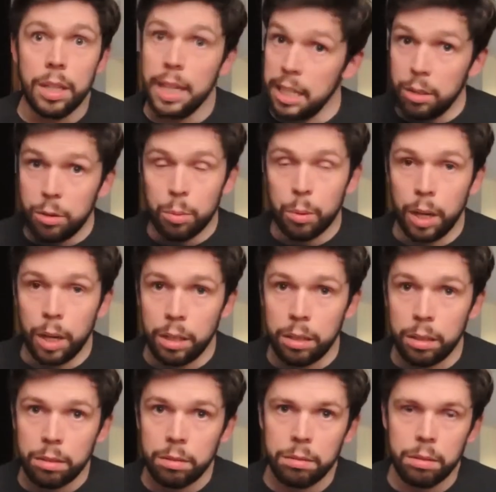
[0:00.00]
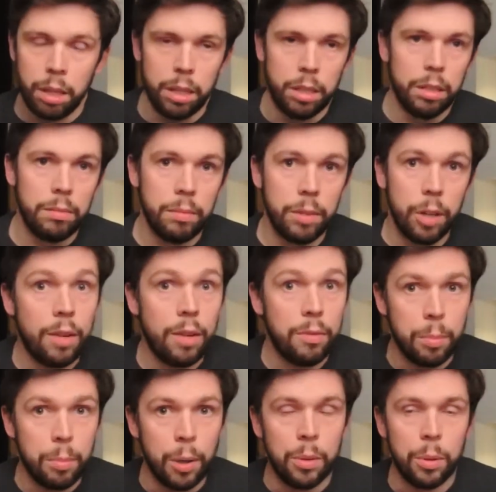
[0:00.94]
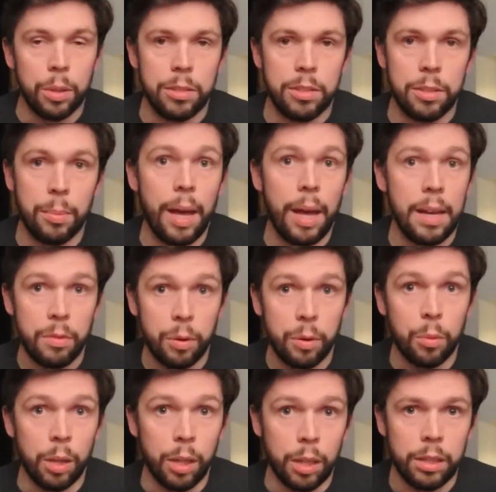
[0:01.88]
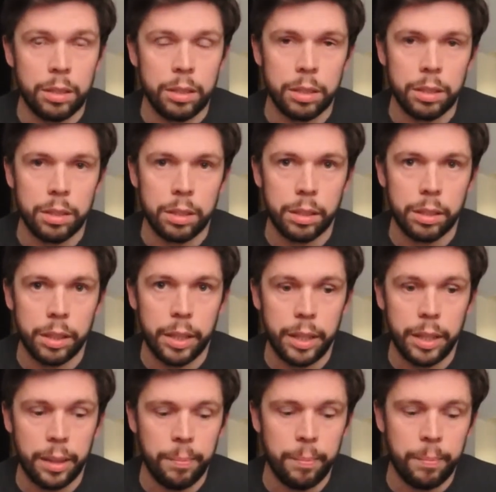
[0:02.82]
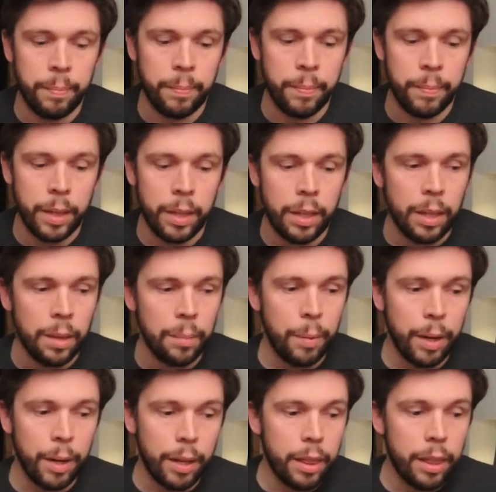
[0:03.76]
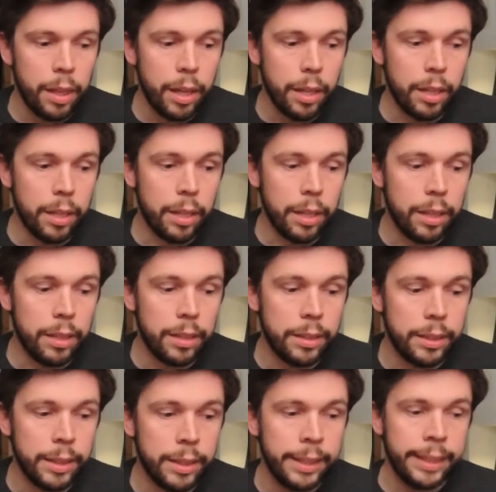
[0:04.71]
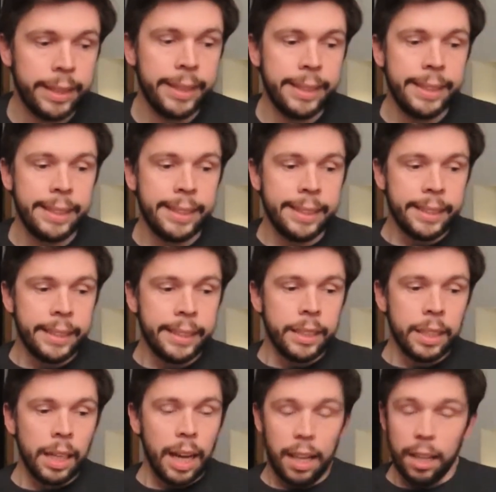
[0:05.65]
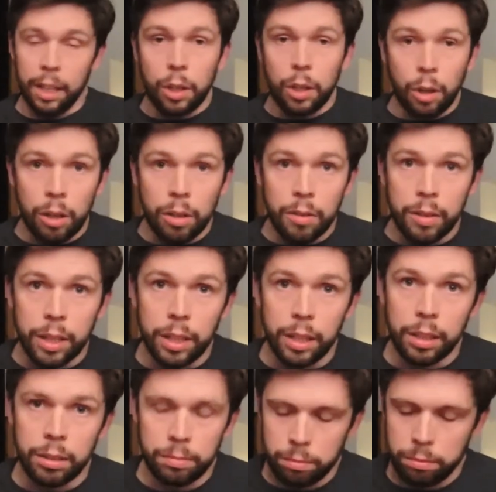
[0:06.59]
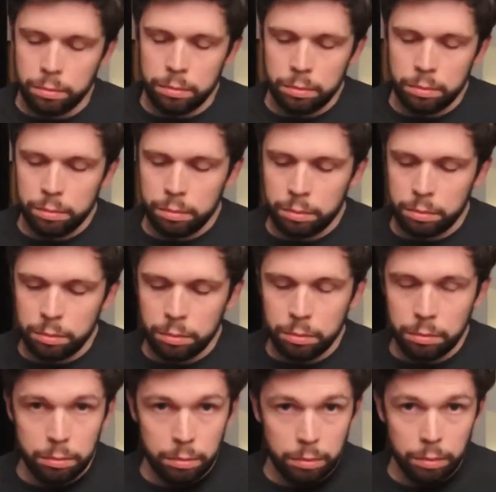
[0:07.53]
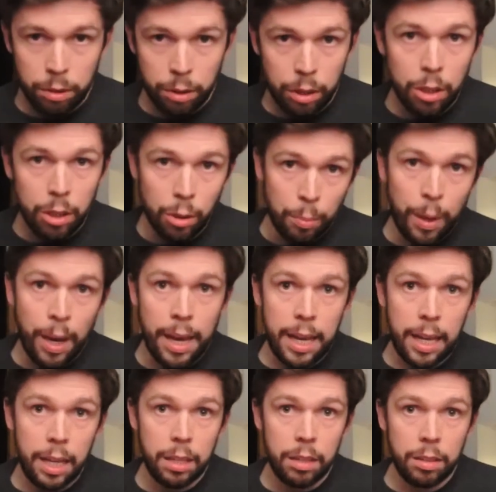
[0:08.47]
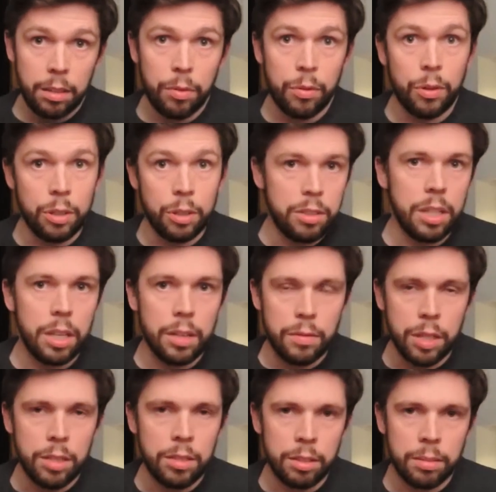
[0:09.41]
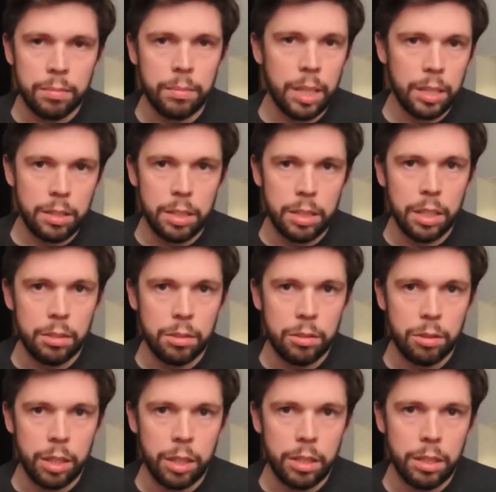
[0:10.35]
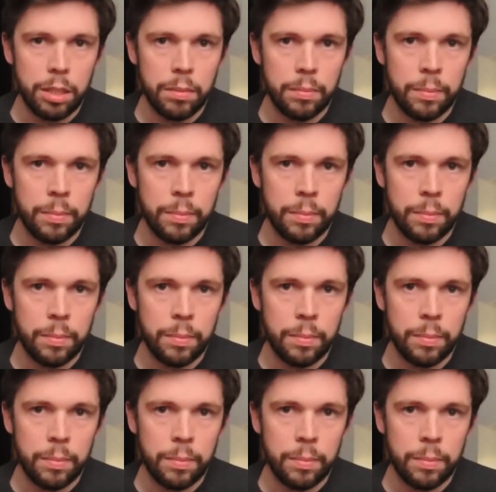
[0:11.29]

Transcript: needs one, and not everybody wants to pay for one. Yeah. Um, but I think at the core of it, you're paying for a service as an illustrator.